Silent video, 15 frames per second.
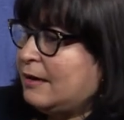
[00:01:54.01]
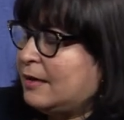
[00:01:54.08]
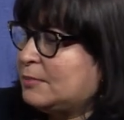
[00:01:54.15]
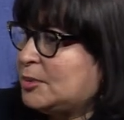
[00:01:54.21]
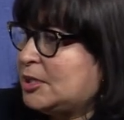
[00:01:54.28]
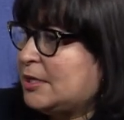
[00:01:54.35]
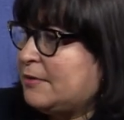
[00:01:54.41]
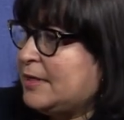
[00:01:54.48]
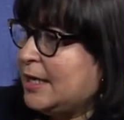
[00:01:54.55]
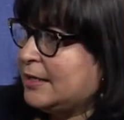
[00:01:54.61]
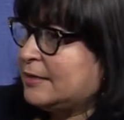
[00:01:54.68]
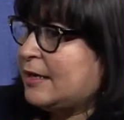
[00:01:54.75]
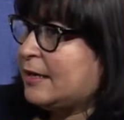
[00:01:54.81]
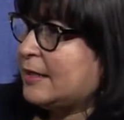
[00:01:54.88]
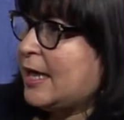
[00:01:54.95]
So
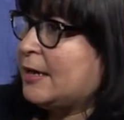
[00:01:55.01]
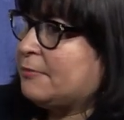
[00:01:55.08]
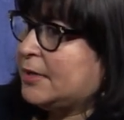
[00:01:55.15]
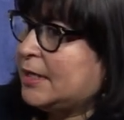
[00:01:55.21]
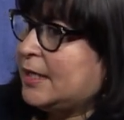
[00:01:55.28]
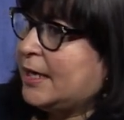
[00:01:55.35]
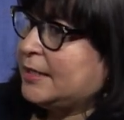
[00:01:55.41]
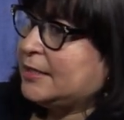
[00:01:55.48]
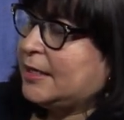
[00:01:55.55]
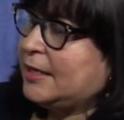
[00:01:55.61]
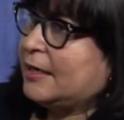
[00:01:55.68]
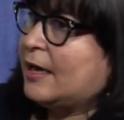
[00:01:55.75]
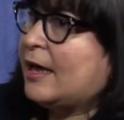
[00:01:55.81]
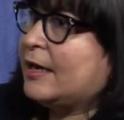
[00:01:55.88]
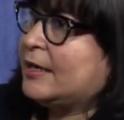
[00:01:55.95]
things like that,
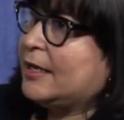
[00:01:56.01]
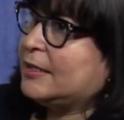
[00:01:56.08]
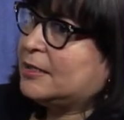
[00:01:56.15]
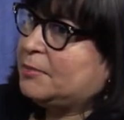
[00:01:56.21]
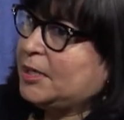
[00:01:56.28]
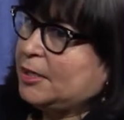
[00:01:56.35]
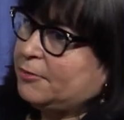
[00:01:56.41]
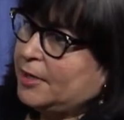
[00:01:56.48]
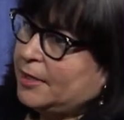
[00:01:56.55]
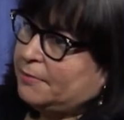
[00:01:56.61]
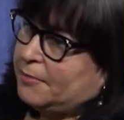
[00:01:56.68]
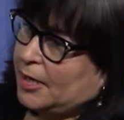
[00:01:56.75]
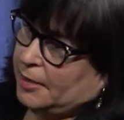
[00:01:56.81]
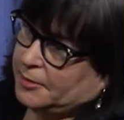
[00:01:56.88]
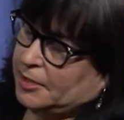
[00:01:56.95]
realizing I need to be with
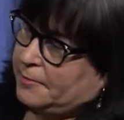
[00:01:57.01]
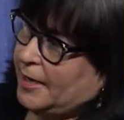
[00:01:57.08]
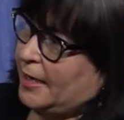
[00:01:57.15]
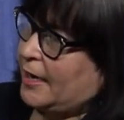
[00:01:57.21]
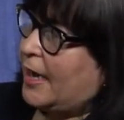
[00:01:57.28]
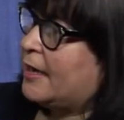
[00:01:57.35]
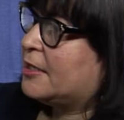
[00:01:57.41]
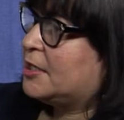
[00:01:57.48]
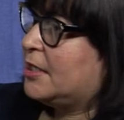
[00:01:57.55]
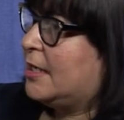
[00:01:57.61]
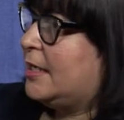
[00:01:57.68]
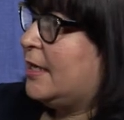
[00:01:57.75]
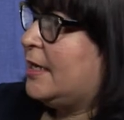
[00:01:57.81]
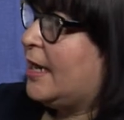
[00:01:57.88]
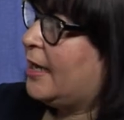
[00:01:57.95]
Moms Demand
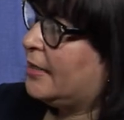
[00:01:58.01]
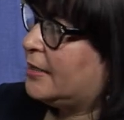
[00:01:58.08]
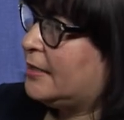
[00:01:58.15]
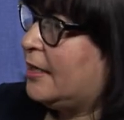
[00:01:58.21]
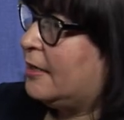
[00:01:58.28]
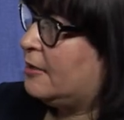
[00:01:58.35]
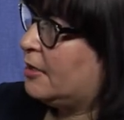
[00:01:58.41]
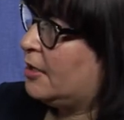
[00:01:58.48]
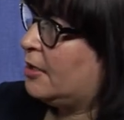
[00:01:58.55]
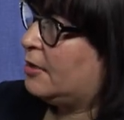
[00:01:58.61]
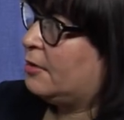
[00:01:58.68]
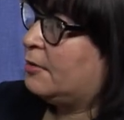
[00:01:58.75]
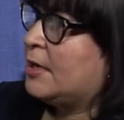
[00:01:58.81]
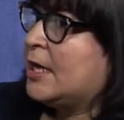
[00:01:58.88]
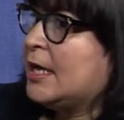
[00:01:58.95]
Action and
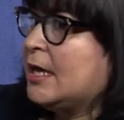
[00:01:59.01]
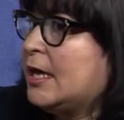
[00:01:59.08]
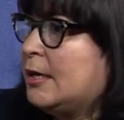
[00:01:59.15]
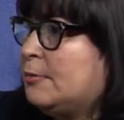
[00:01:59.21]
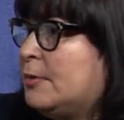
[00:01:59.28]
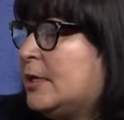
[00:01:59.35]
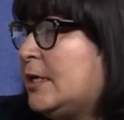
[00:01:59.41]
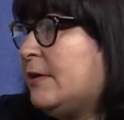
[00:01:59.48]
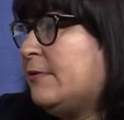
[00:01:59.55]
ACLU and really